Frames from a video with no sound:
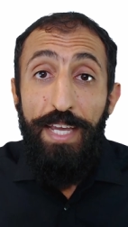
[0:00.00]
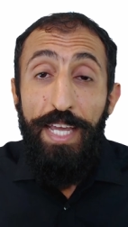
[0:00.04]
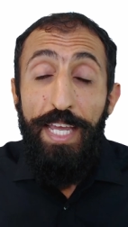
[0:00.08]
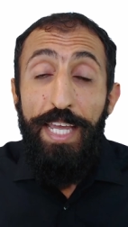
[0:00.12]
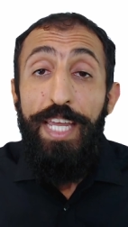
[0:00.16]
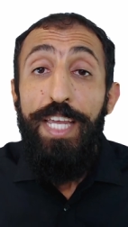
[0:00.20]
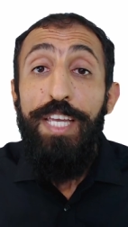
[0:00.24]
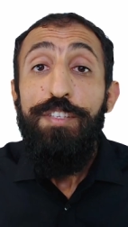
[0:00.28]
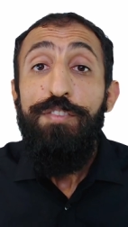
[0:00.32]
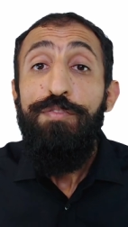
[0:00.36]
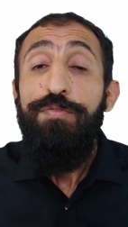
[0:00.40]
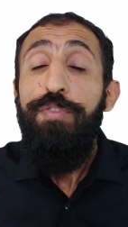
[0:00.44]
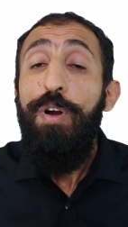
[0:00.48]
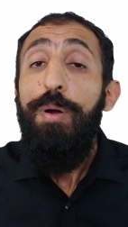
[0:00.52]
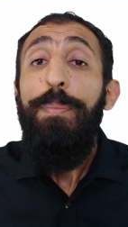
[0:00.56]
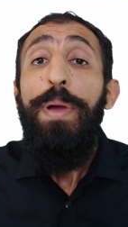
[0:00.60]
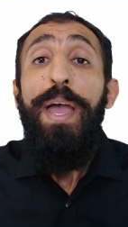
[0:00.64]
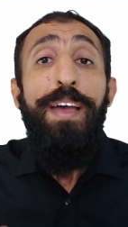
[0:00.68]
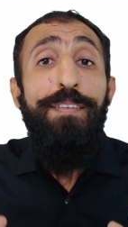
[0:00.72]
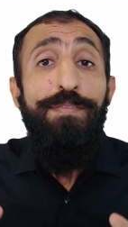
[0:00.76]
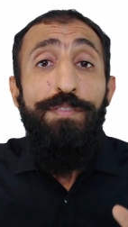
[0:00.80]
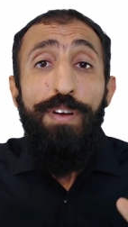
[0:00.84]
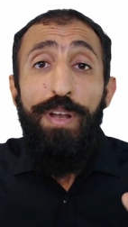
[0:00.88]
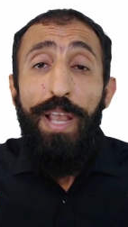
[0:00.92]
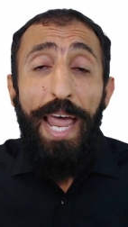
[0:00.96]
He is from
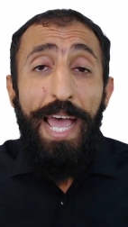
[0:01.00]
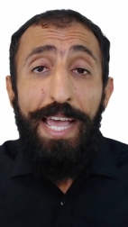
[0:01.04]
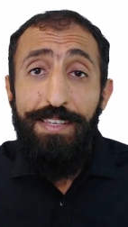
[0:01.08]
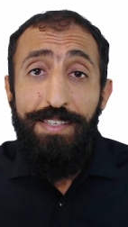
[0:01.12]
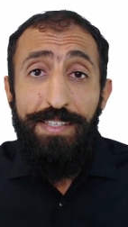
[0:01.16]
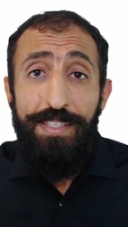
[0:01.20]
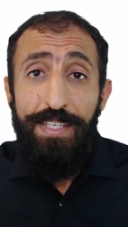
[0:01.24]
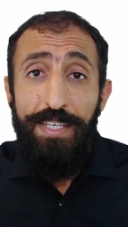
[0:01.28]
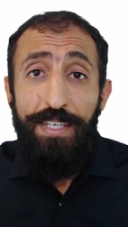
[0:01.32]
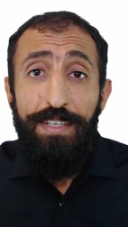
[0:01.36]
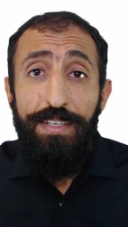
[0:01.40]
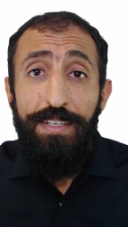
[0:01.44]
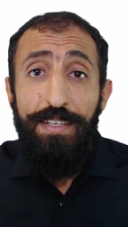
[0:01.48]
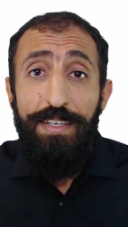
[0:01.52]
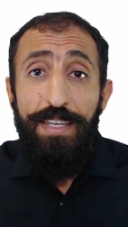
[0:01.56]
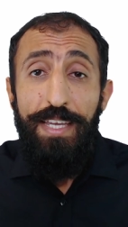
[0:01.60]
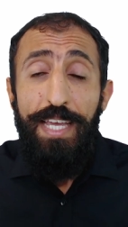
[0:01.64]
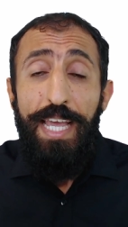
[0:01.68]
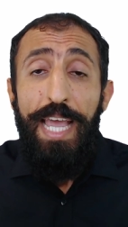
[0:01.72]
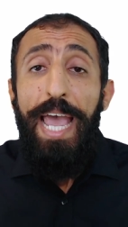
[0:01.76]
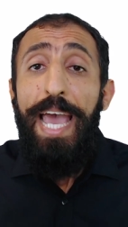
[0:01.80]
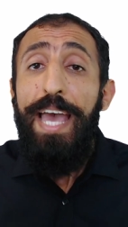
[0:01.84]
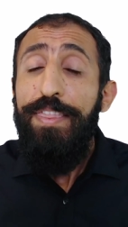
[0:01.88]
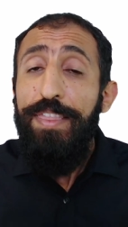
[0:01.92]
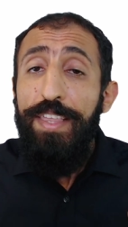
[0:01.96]
everlasting,
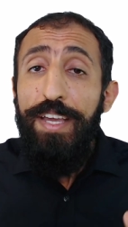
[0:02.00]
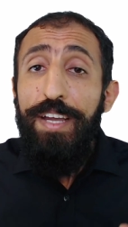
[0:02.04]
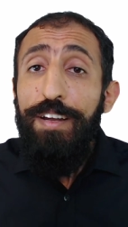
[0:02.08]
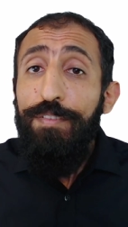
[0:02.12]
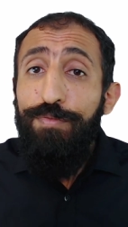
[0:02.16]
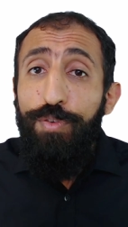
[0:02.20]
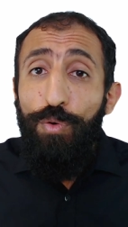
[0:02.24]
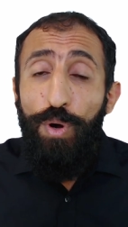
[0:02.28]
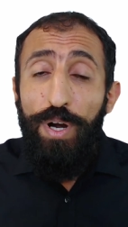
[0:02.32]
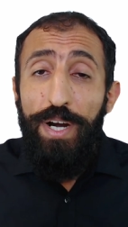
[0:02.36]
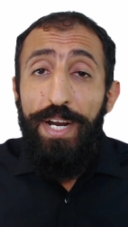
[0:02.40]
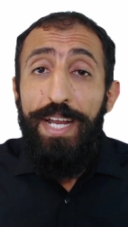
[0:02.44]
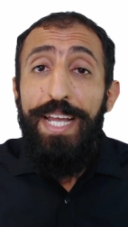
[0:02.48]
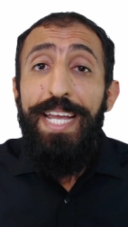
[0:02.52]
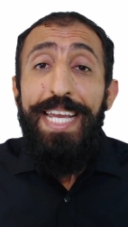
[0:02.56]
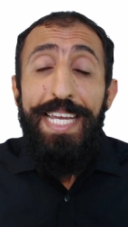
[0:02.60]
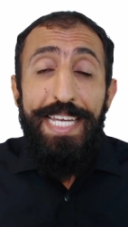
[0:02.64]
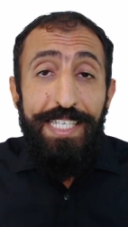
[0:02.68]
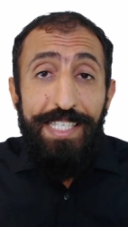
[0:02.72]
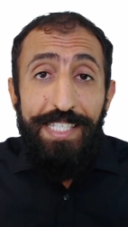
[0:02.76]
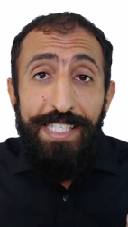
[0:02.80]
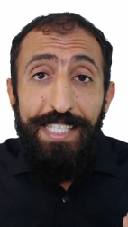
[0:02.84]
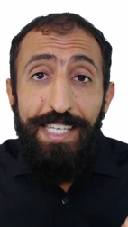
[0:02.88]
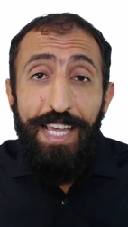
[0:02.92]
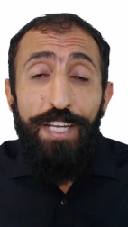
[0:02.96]
and therefore
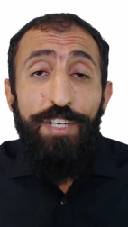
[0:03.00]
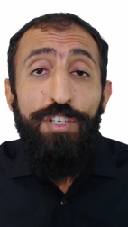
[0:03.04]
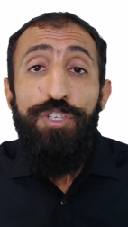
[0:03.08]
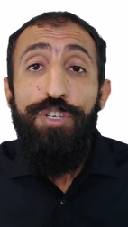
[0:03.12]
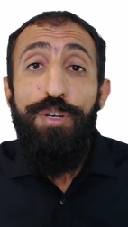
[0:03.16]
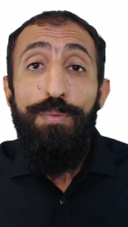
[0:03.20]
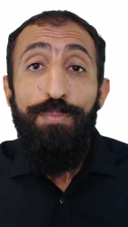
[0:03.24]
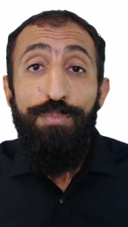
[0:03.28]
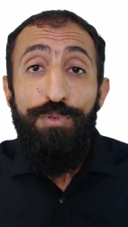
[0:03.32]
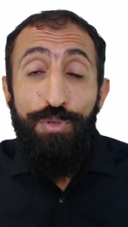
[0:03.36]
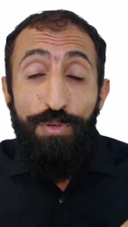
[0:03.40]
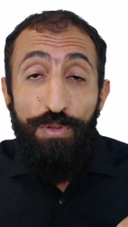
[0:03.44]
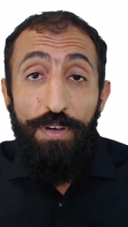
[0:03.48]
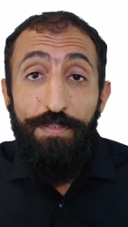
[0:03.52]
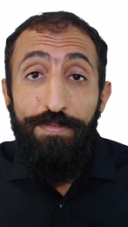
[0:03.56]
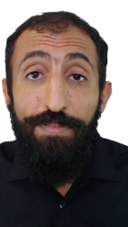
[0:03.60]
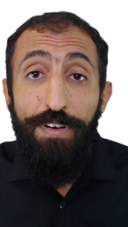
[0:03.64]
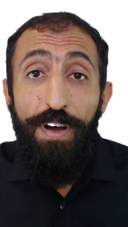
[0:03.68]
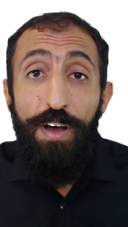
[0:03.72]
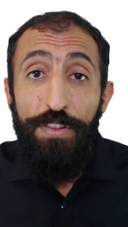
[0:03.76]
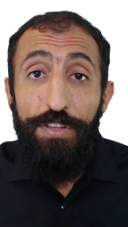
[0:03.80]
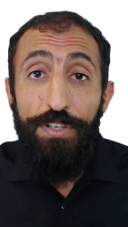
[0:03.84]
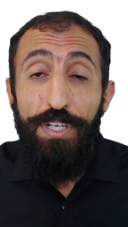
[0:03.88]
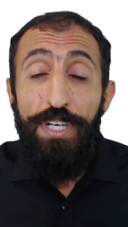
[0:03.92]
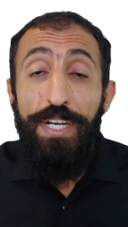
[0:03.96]
his sonship to the
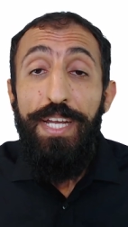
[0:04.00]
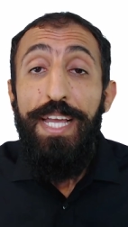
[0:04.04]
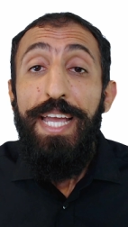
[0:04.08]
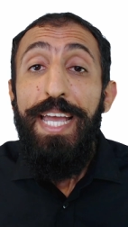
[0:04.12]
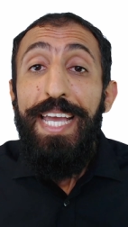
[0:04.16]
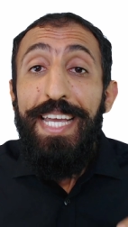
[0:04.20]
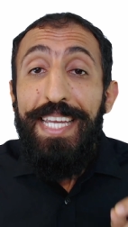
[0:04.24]
Father